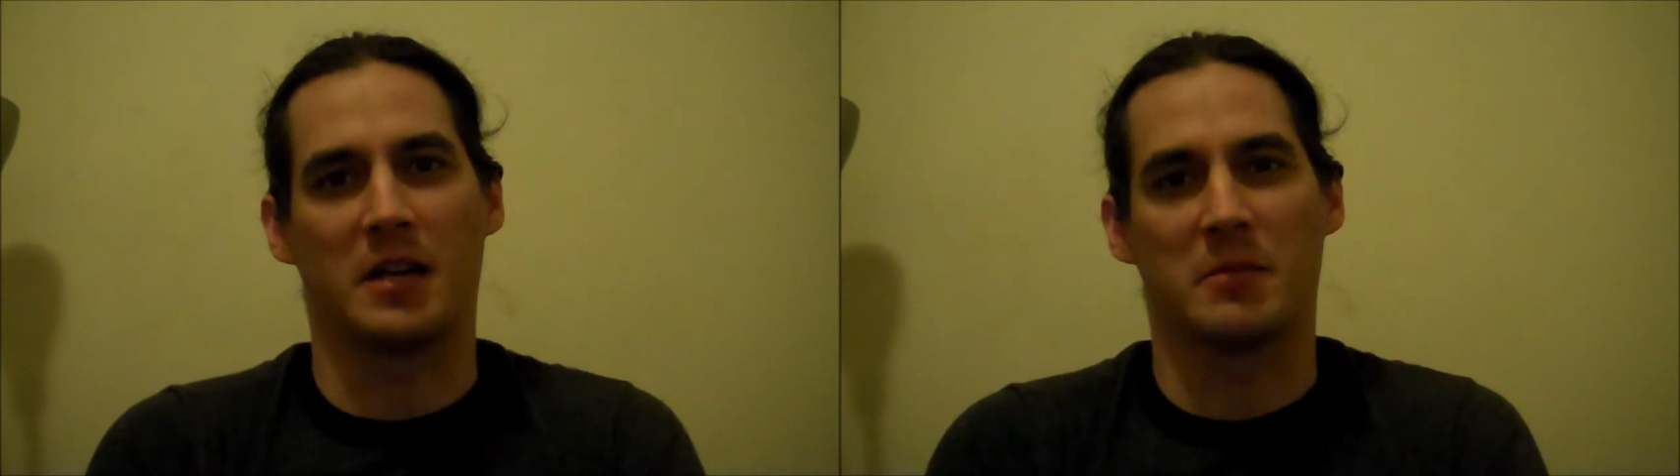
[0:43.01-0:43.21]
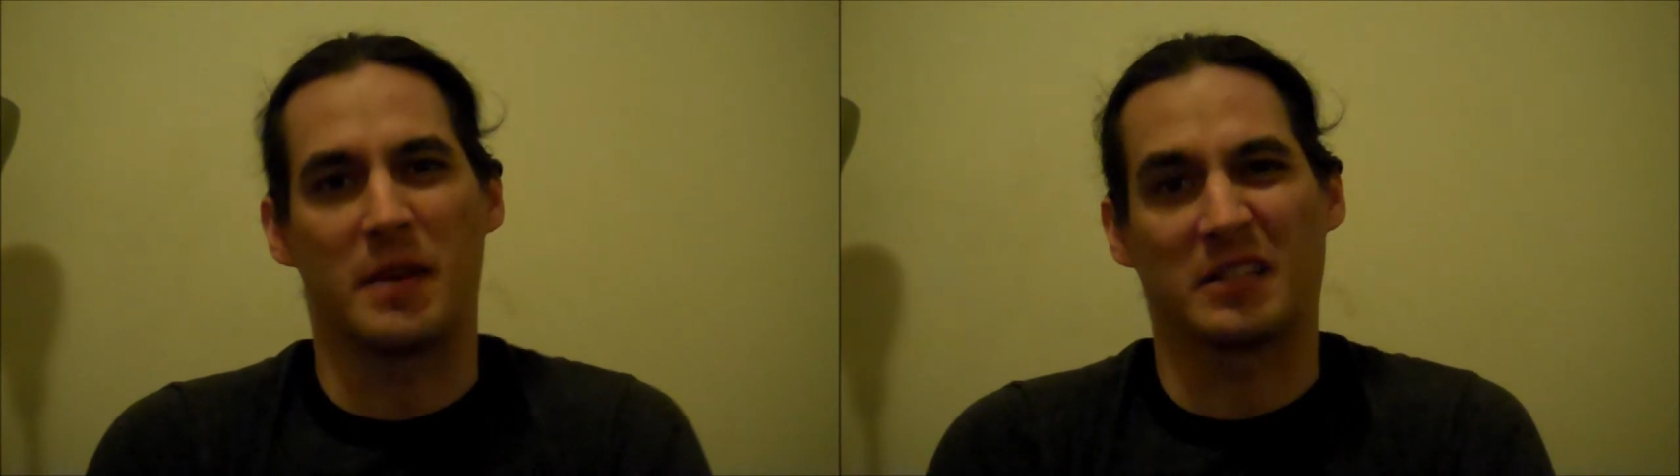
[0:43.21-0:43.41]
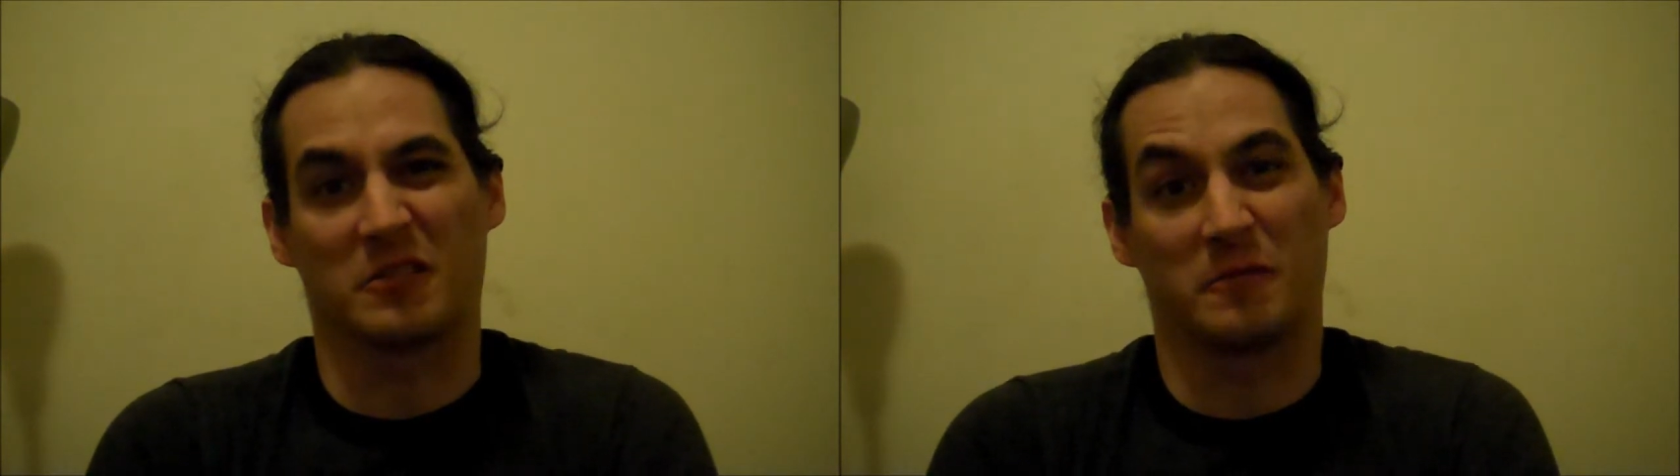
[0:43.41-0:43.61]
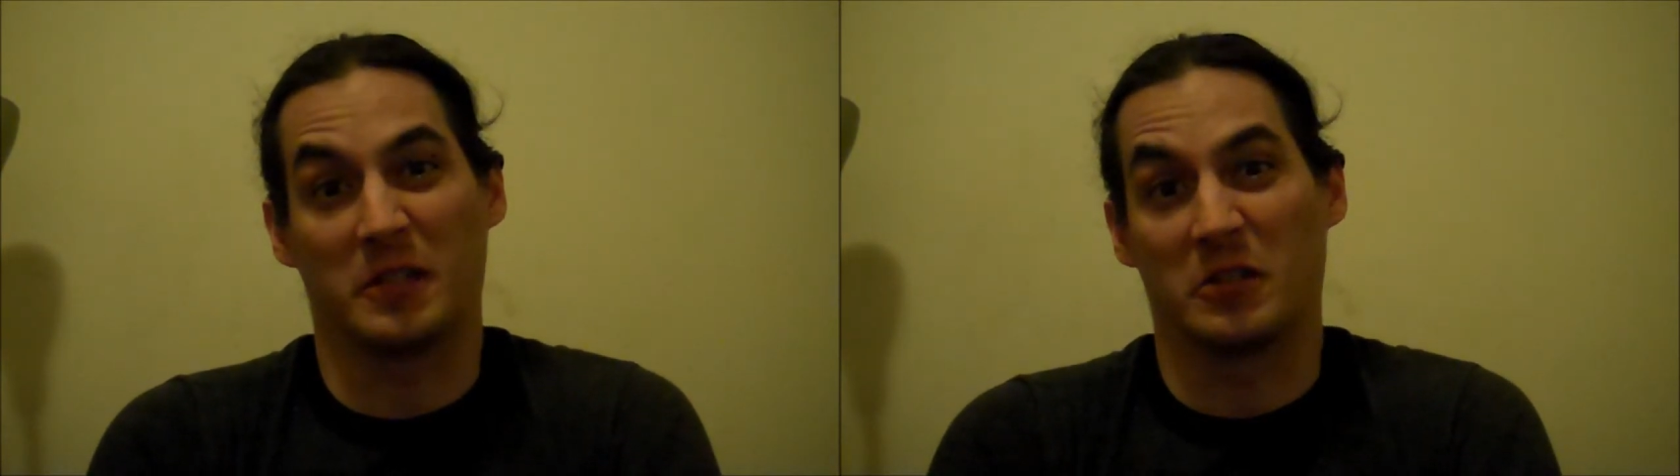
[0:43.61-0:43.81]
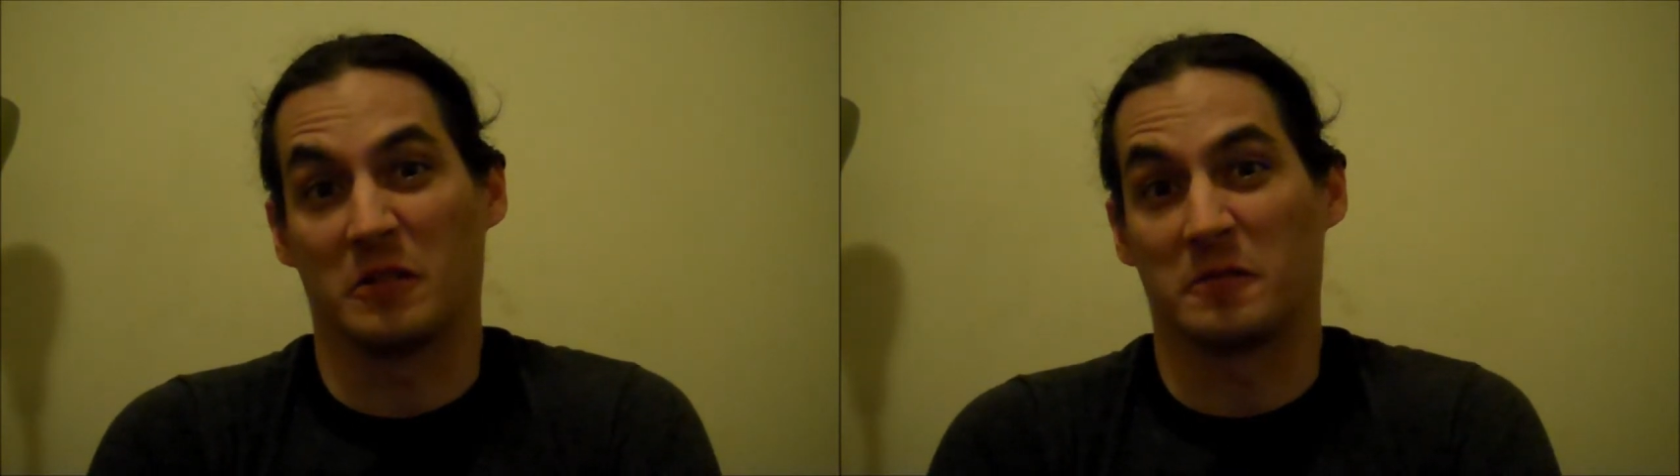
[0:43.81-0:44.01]
immense
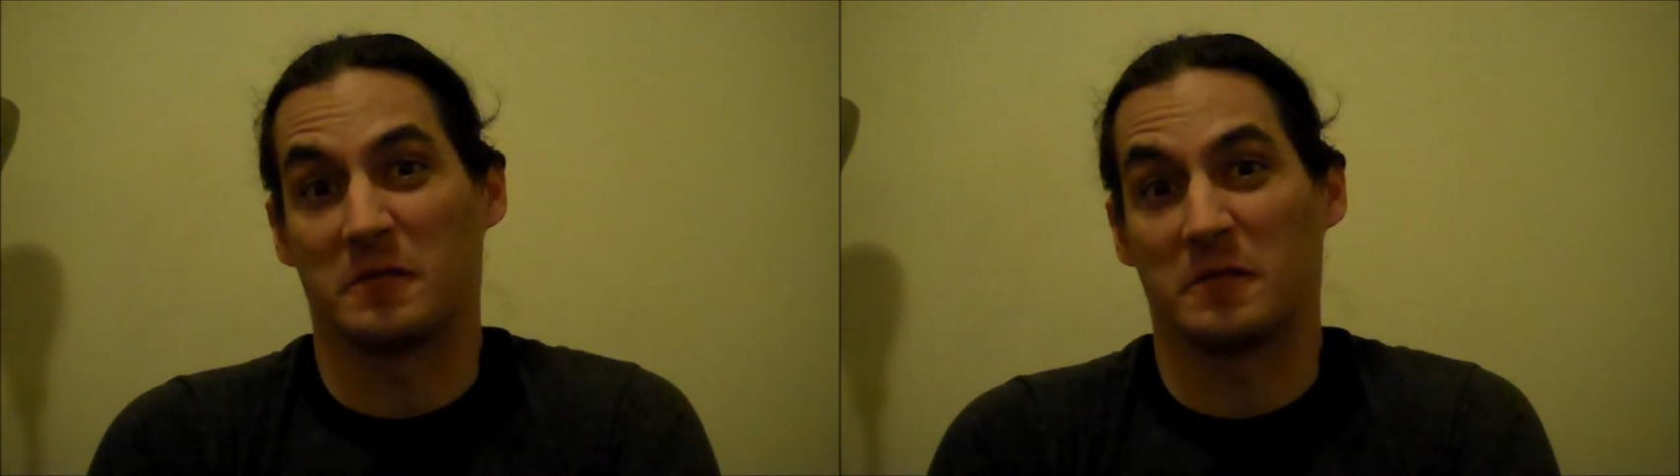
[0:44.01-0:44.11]
fear of